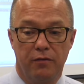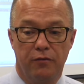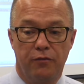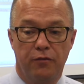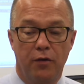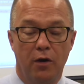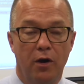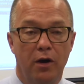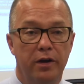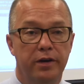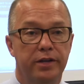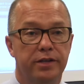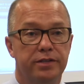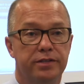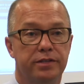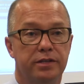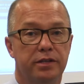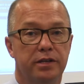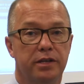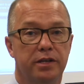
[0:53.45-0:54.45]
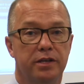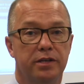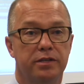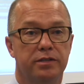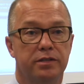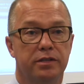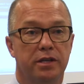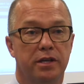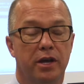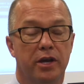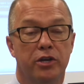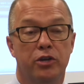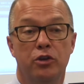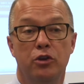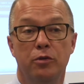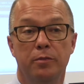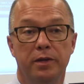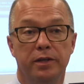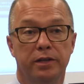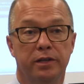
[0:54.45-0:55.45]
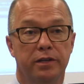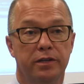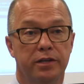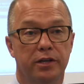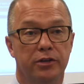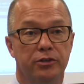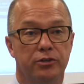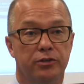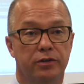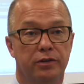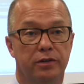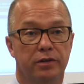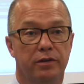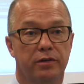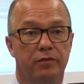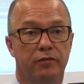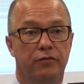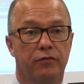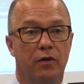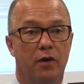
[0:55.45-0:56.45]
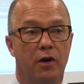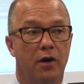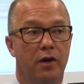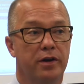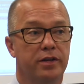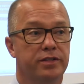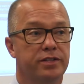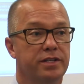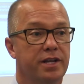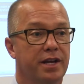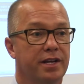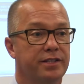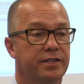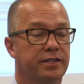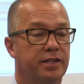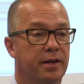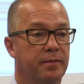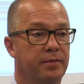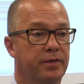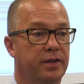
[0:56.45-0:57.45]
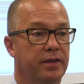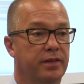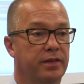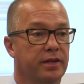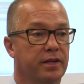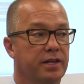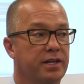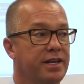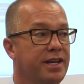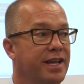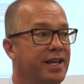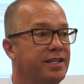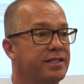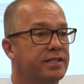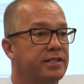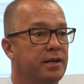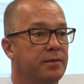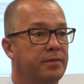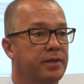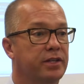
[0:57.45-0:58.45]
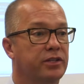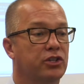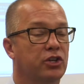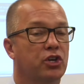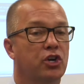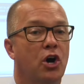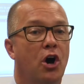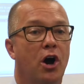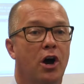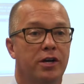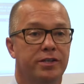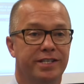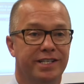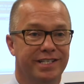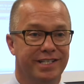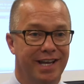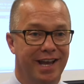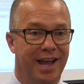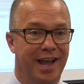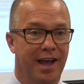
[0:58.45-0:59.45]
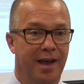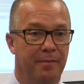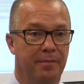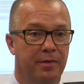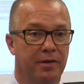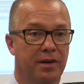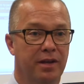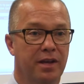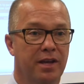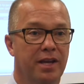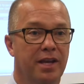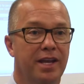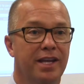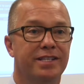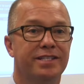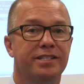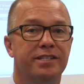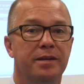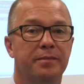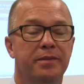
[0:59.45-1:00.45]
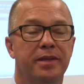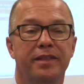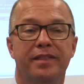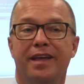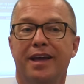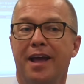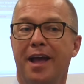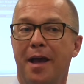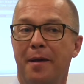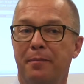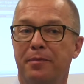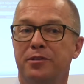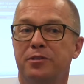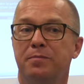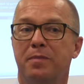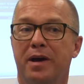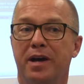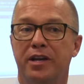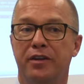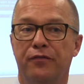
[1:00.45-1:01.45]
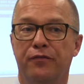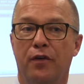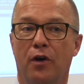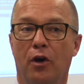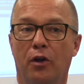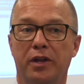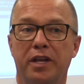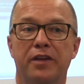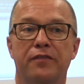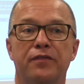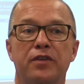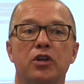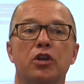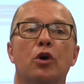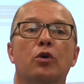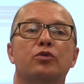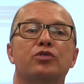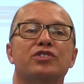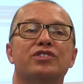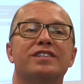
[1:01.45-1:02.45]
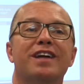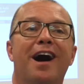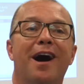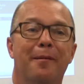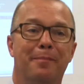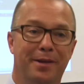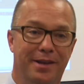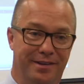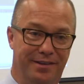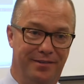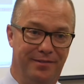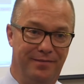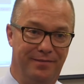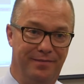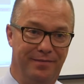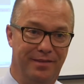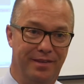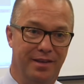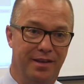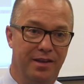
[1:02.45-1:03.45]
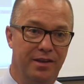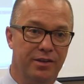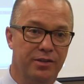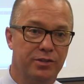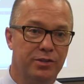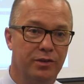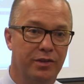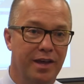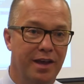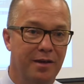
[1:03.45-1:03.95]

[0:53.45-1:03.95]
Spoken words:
Fraud is a human condition. Fraud is not something that needs something to cause it to happen. It's something that happens by default if you don't stop it. So